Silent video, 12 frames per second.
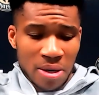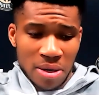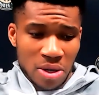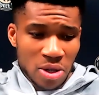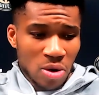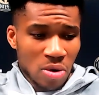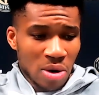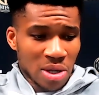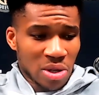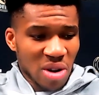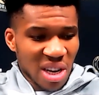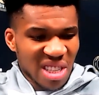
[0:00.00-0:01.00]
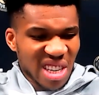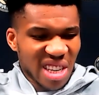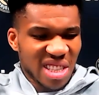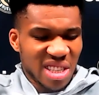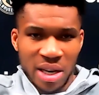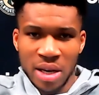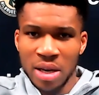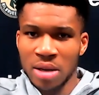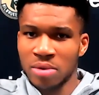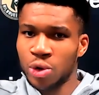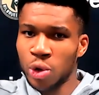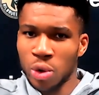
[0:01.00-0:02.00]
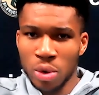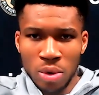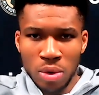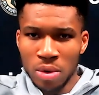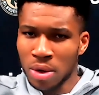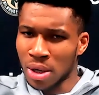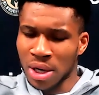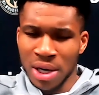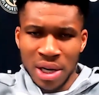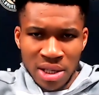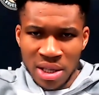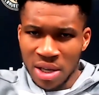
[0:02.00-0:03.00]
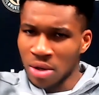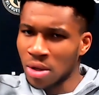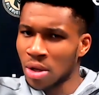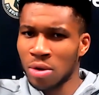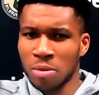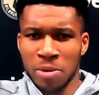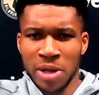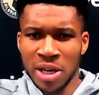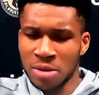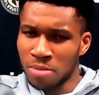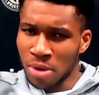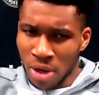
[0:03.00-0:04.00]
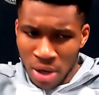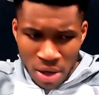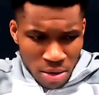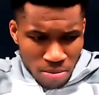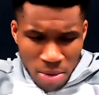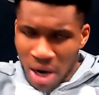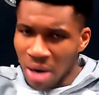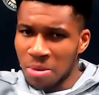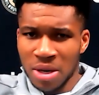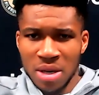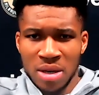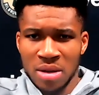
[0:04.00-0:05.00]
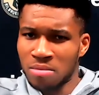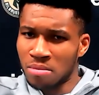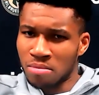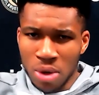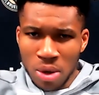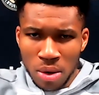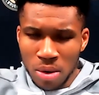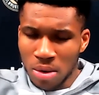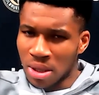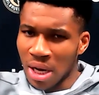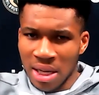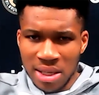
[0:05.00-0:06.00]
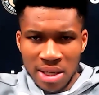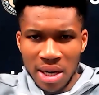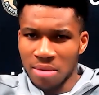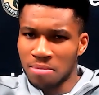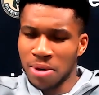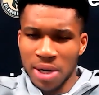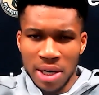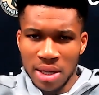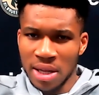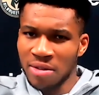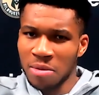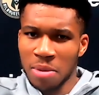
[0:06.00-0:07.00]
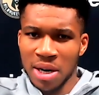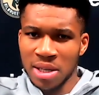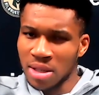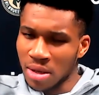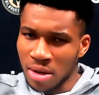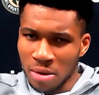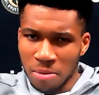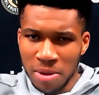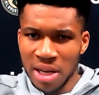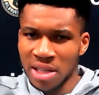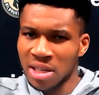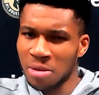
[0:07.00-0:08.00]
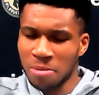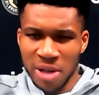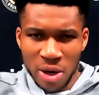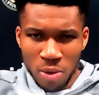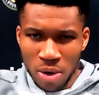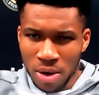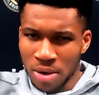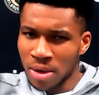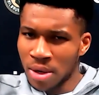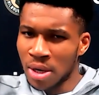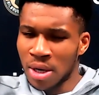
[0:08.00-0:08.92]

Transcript: You know, as long as I see Drew, Chris, they're in a good place, Bobby, Brooke, Dante, Breen, everybody's in a good place and they're playing well.